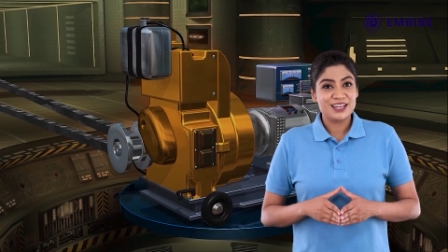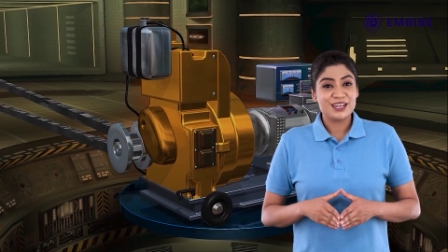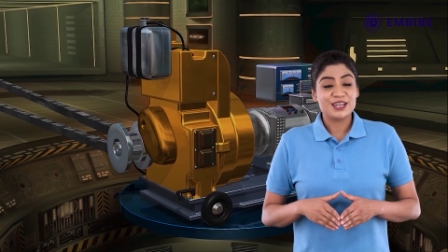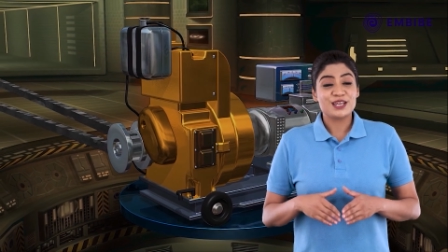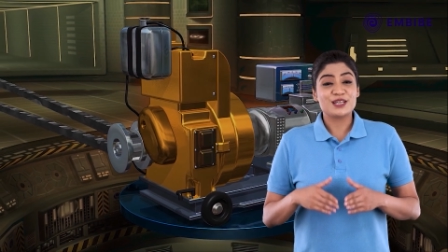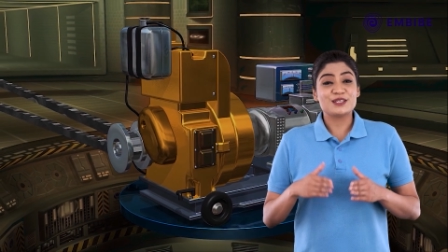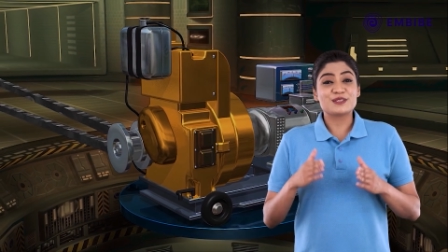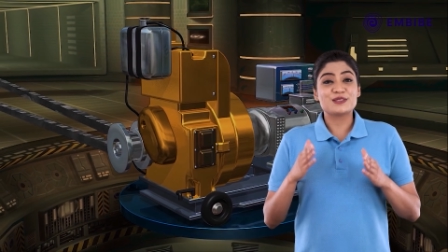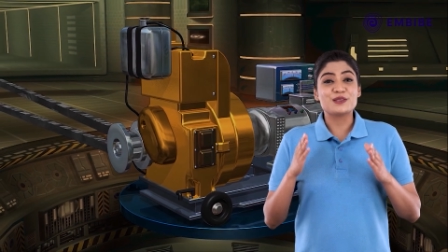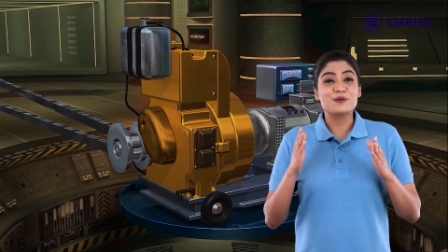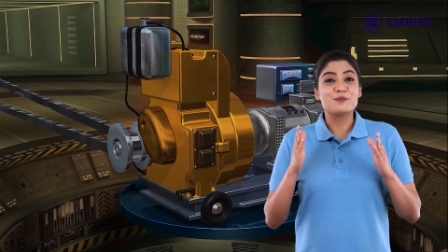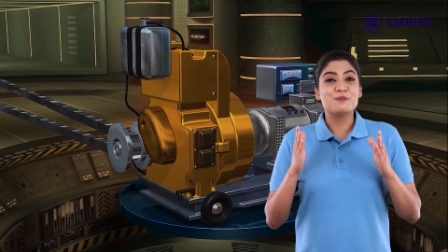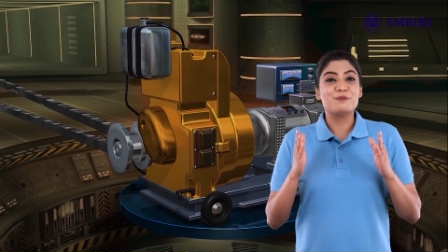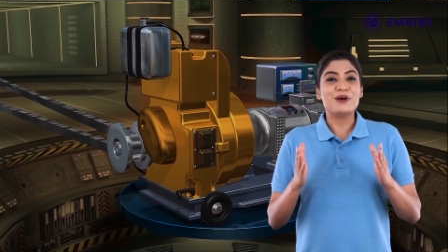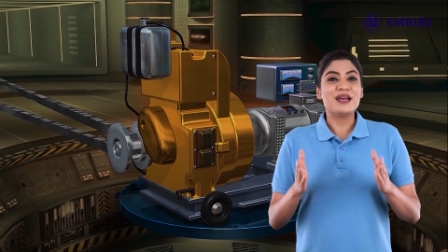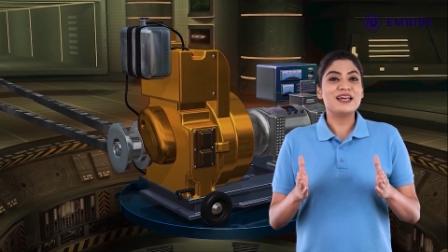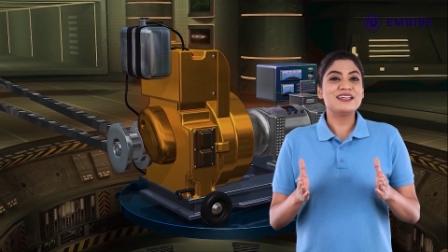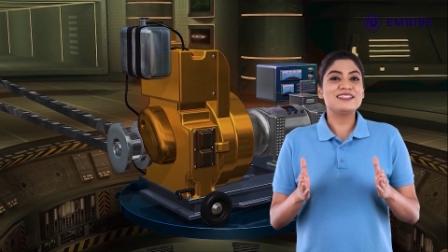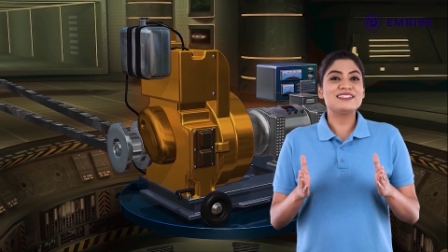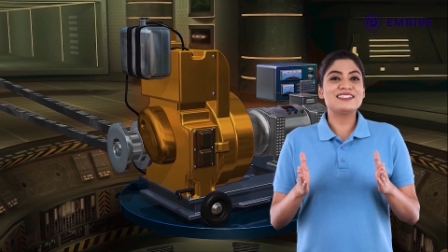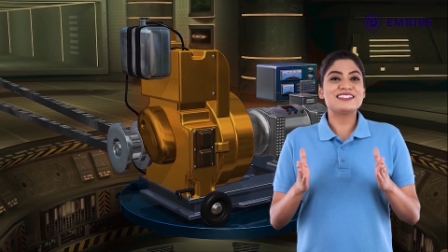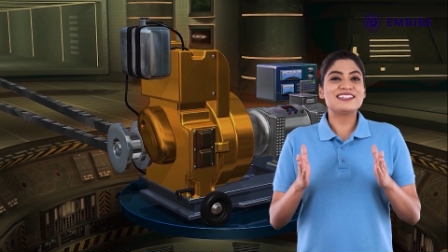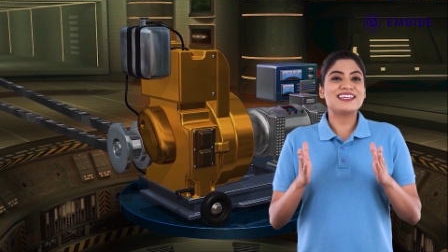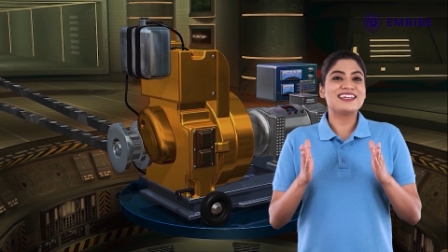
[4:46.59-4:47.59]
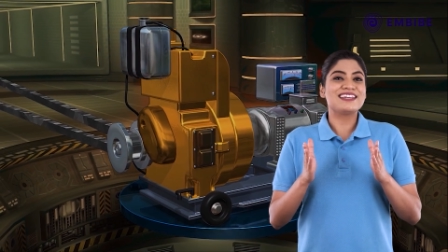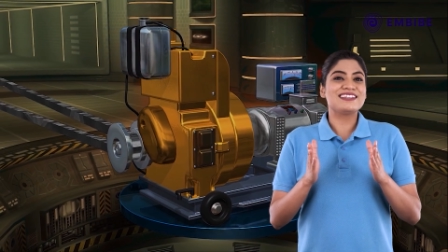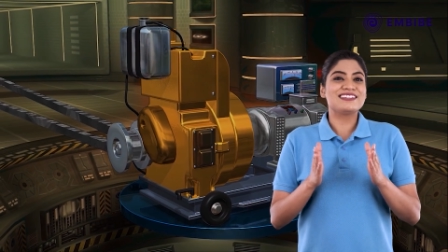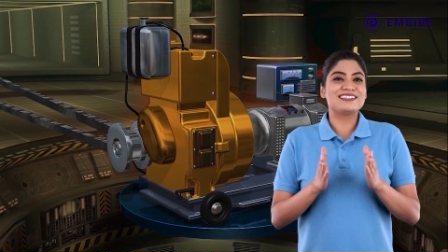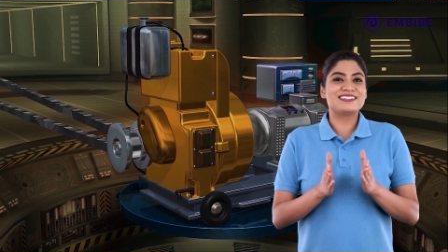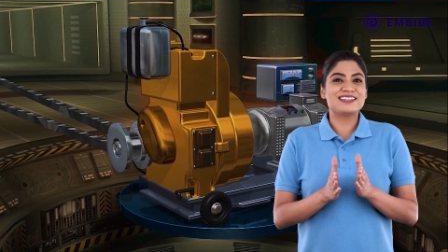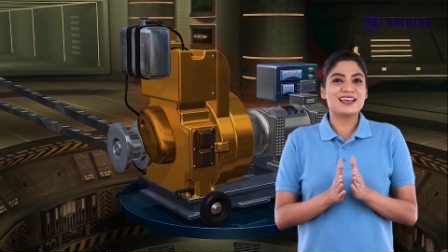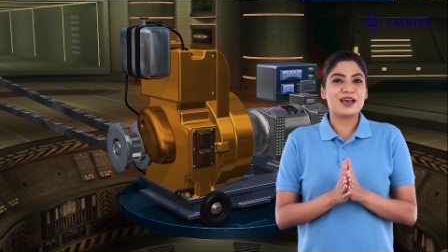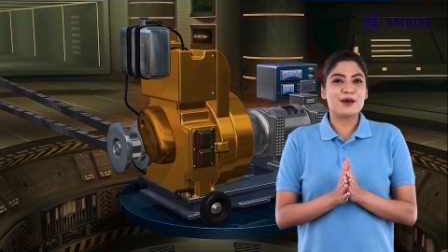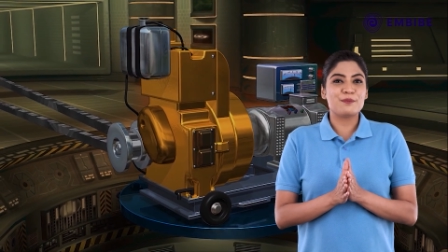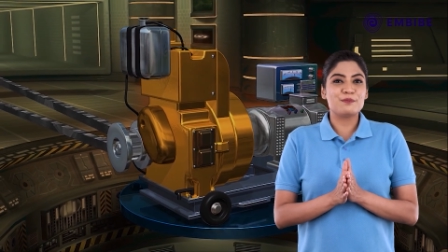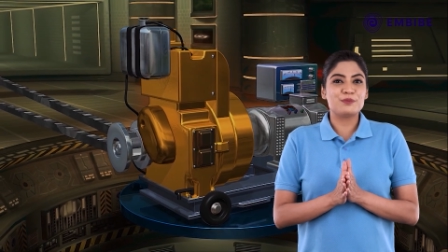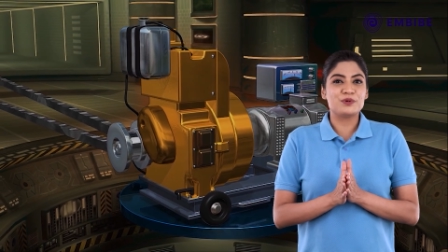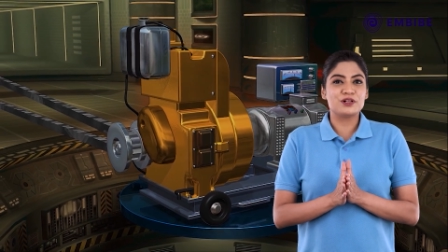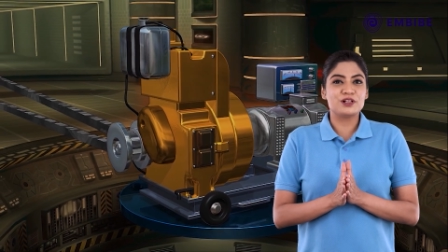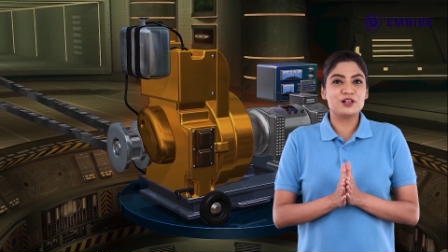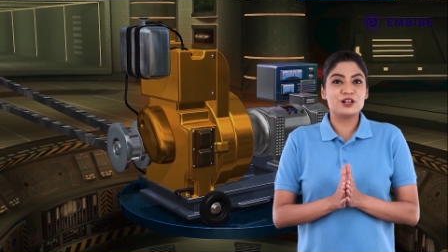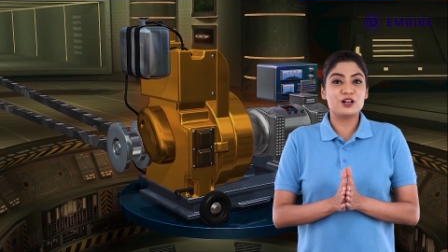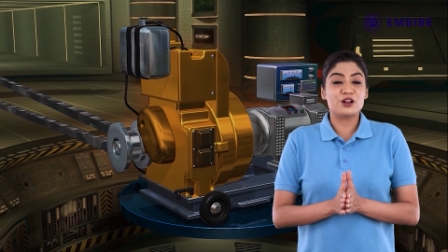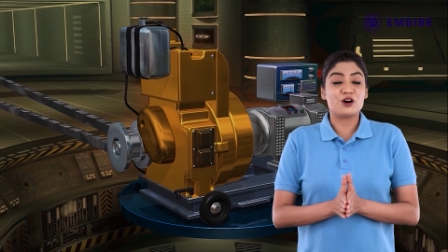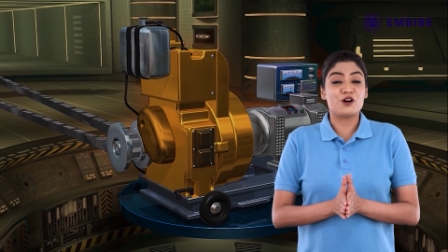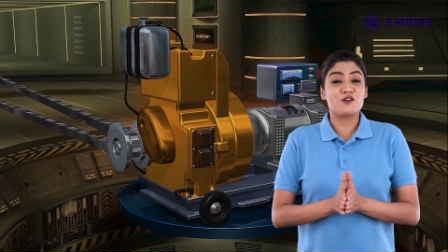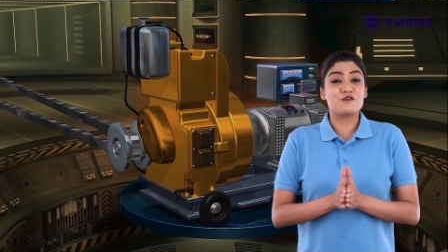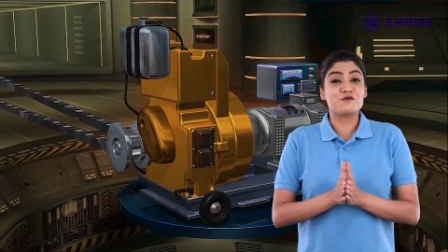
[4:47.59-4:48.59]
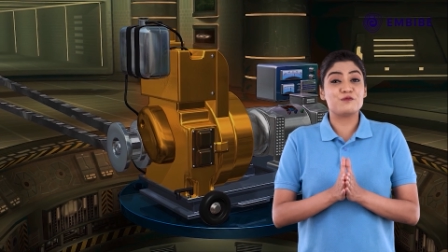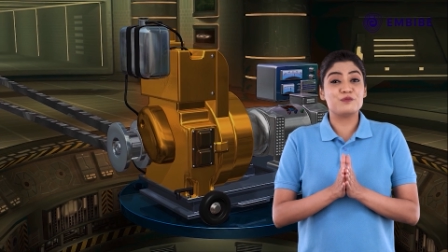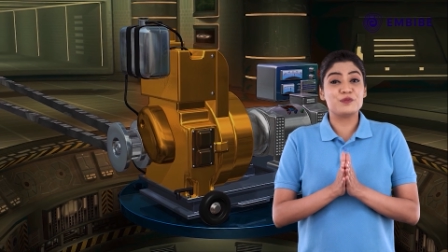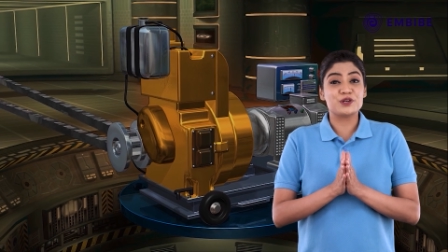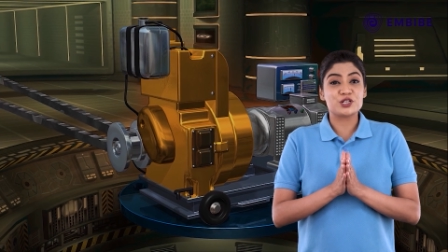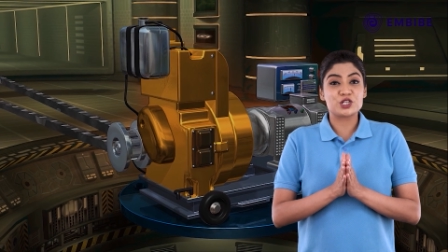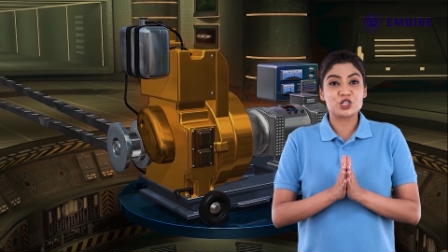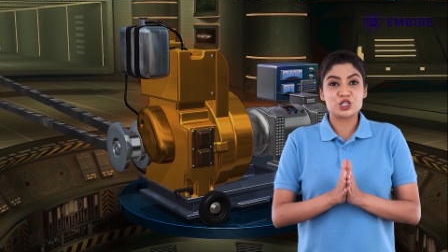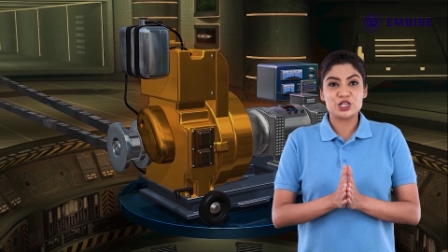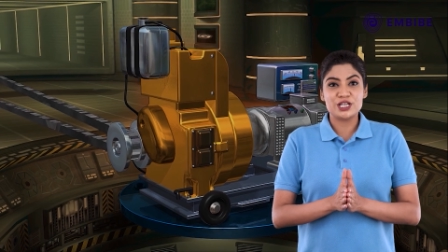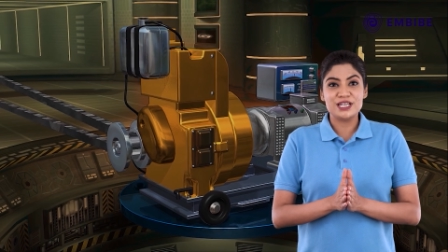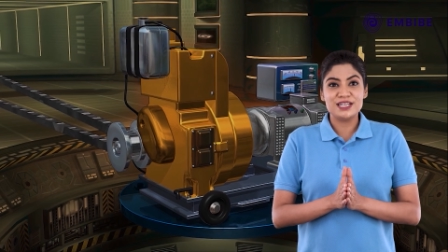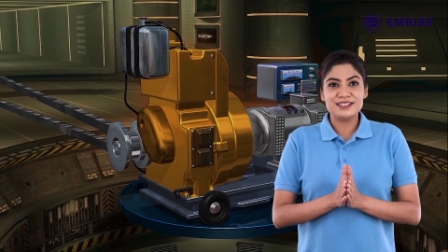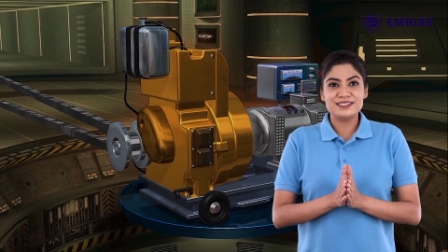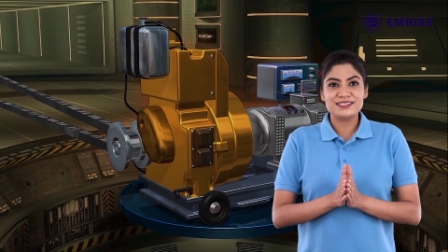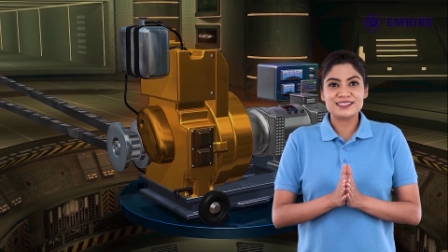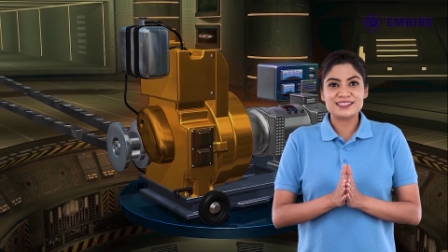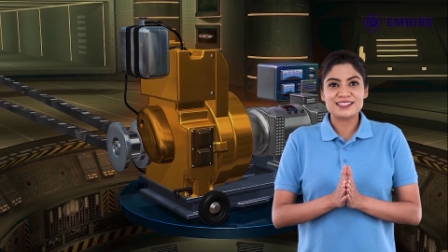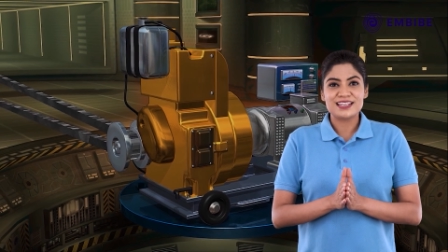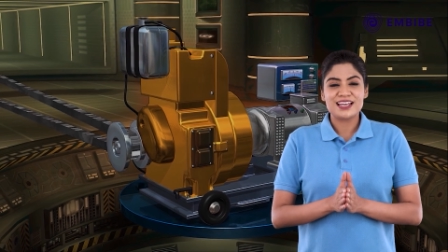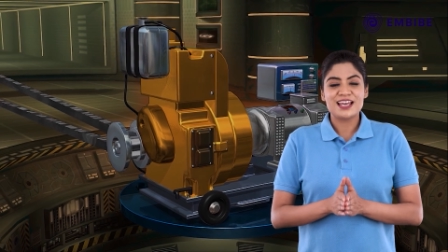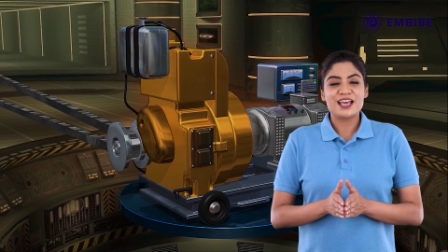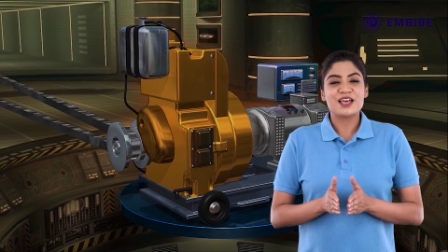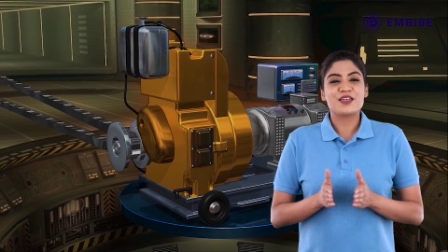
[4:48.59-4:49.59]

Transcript: is the best example of machines